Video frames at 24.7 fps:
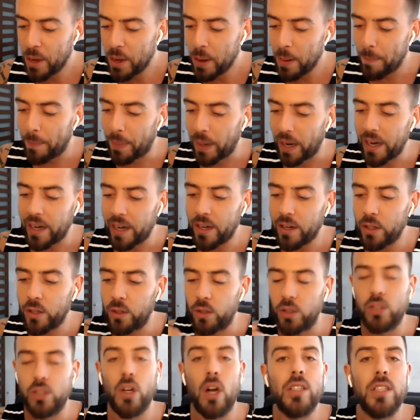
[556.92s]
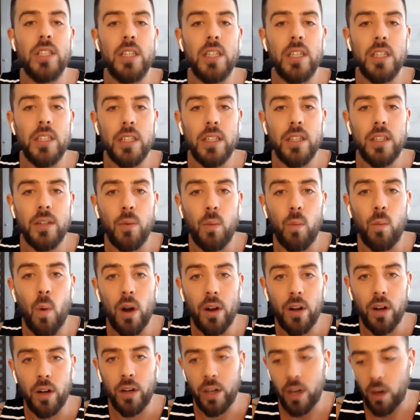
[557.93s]
but you'll start to
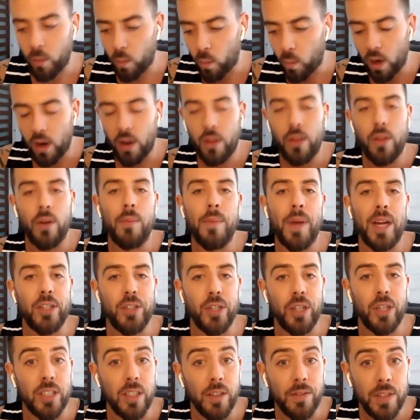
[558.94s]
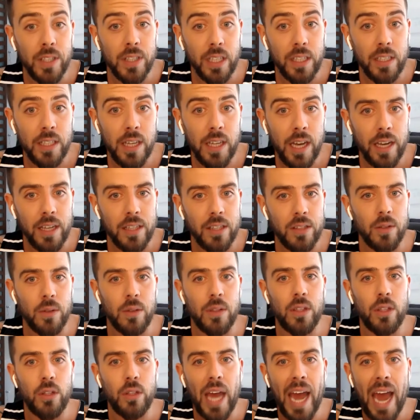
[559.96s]
wonder you know what are the metrics of success so
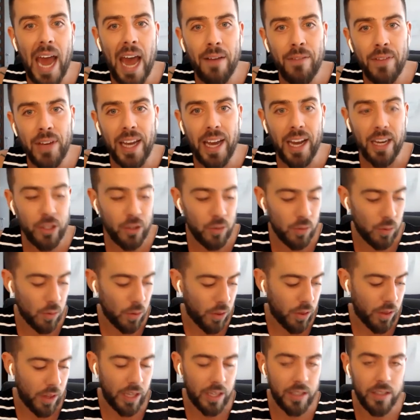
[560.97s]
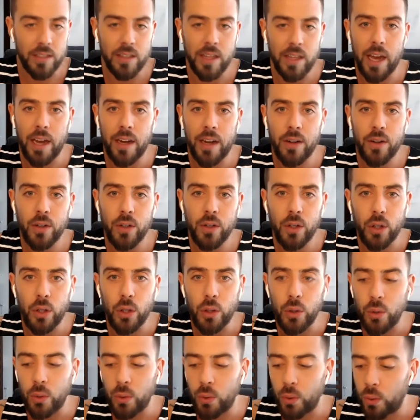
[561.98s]
having actual things that
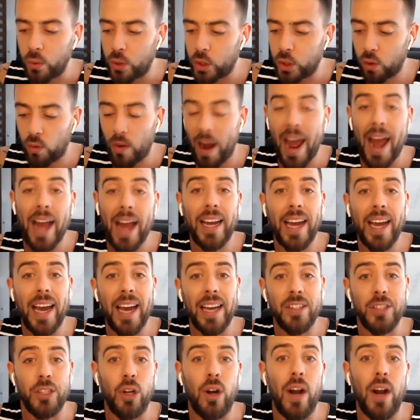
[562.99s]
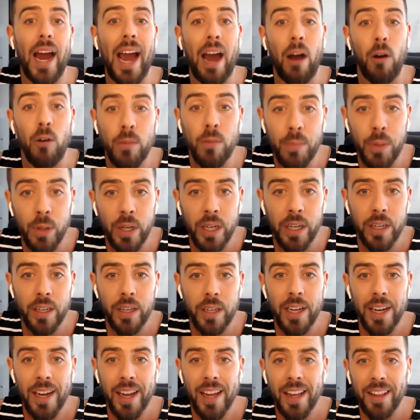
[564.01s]
you track as your output
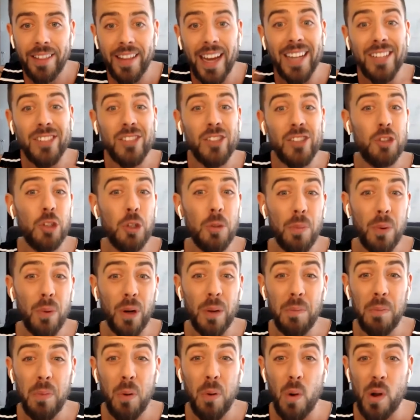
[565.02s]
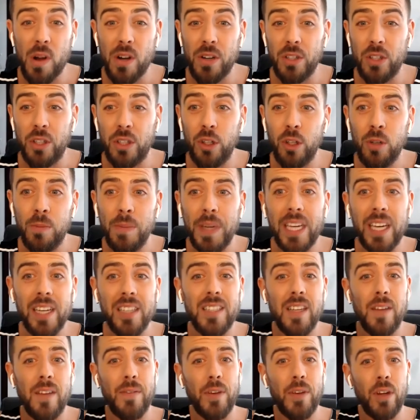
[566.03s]
that's super important too because
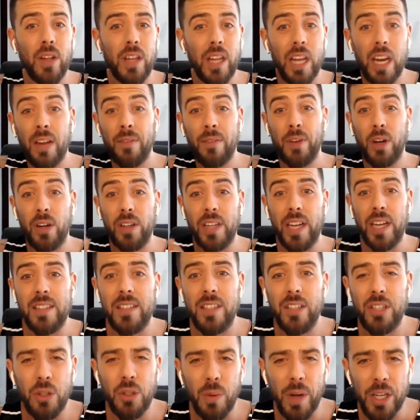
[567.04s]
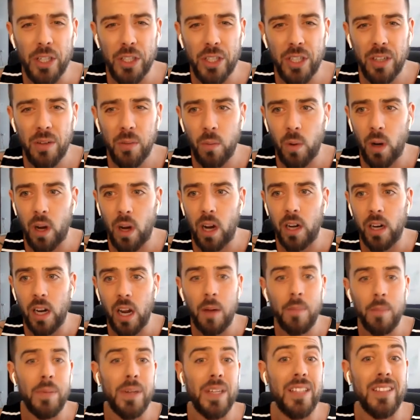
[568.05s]
if you're then if you're in that situation where a
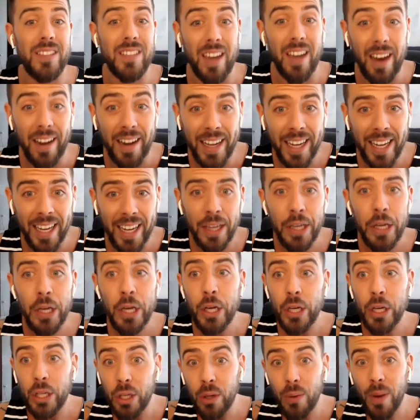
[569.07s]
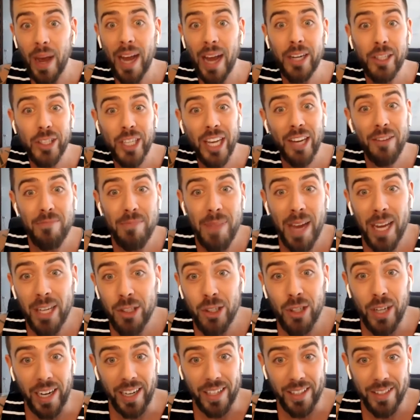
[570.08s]
company's cutting you actually have
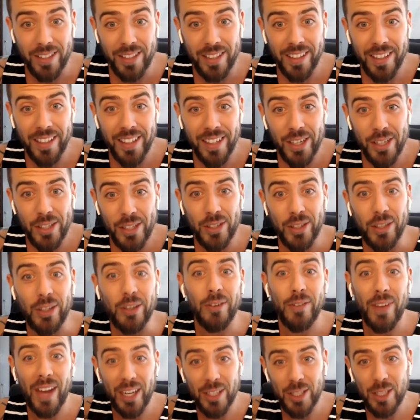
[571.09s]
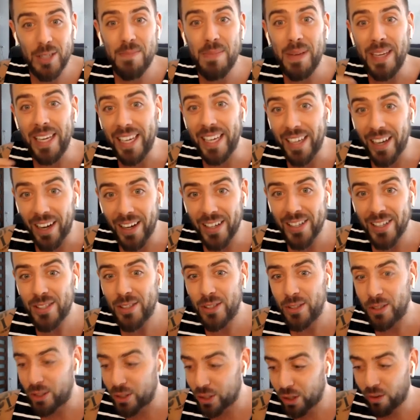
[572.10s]
metrics so you've actually begun
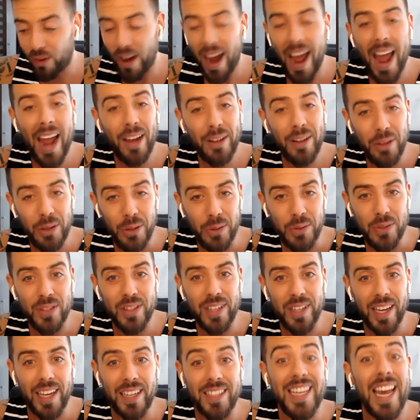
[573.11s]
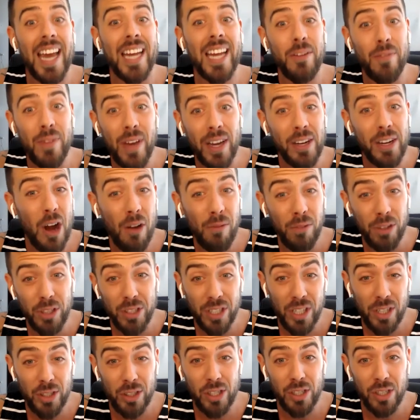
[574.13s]
to track those things and you've had
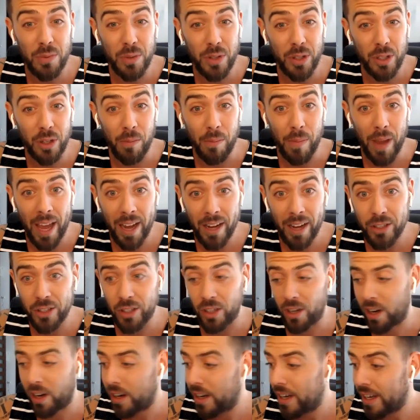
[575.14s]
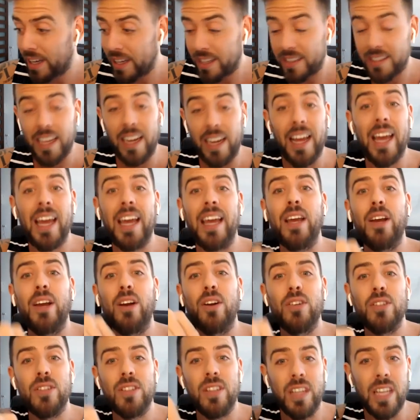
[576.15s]
conversations with your manager said hey
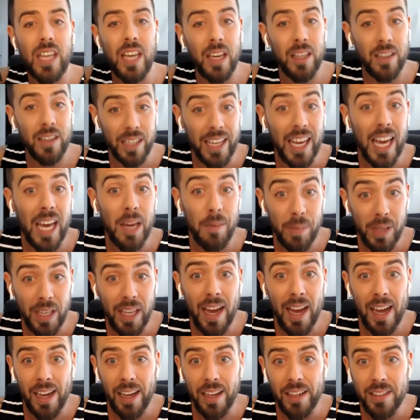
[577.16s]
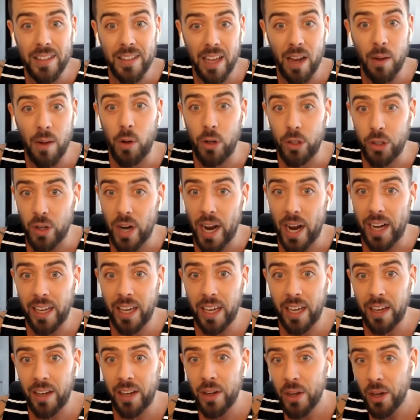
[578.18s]
here's the, K- the kpis that we're
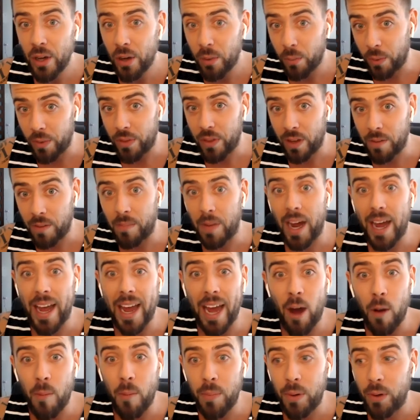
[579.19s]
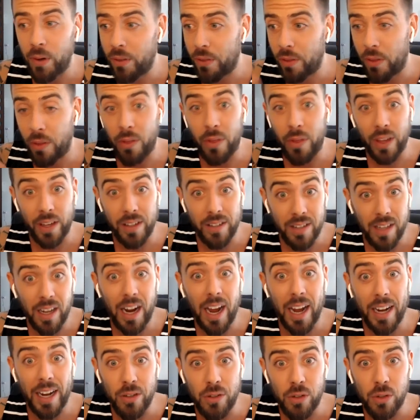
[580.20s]
tracking within my output things that
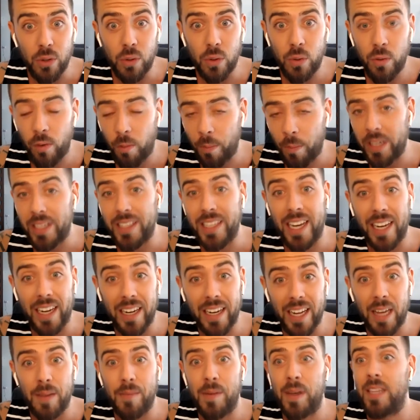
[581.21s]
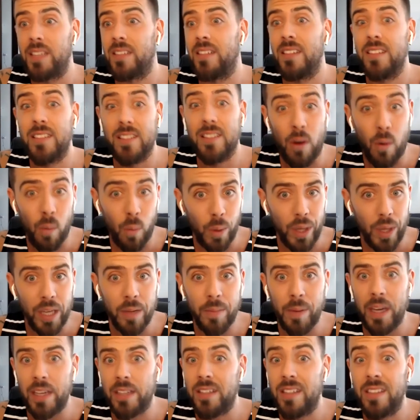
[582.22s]
i do from a day-to-day basis a week
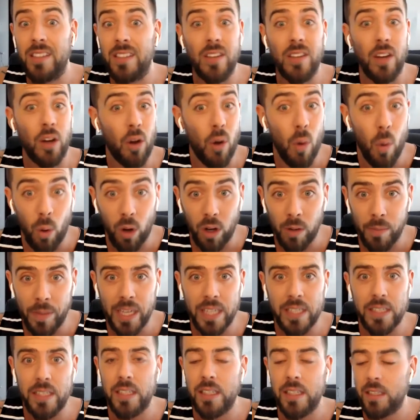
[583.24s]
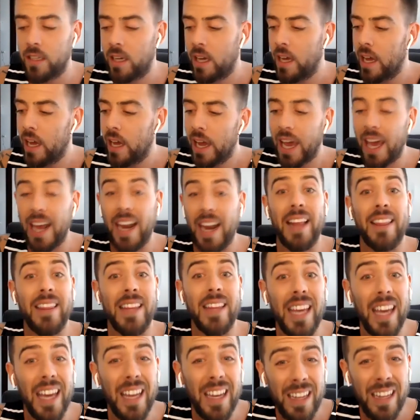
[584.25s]
basis a quarter basis and at
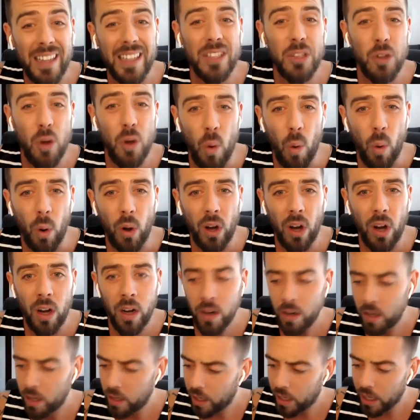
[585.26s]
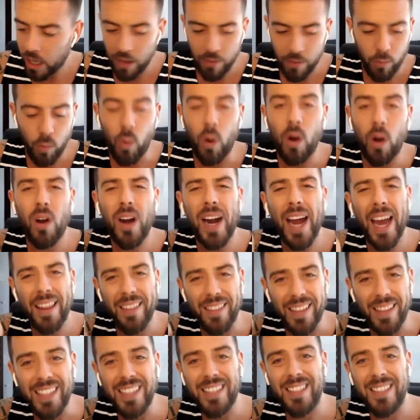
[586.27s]
the end of this quarter if we're at
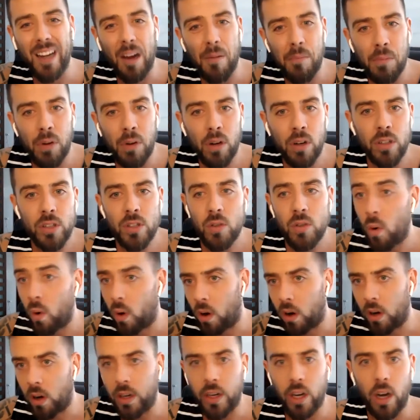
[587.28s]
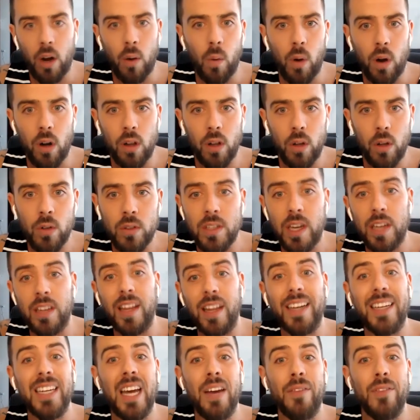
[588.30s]
these numbers or you know we're close i'd
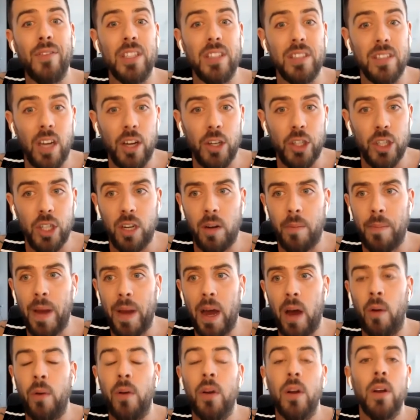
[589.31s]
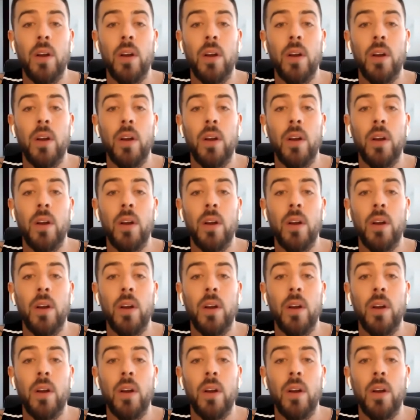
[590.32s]
like to have a discussion about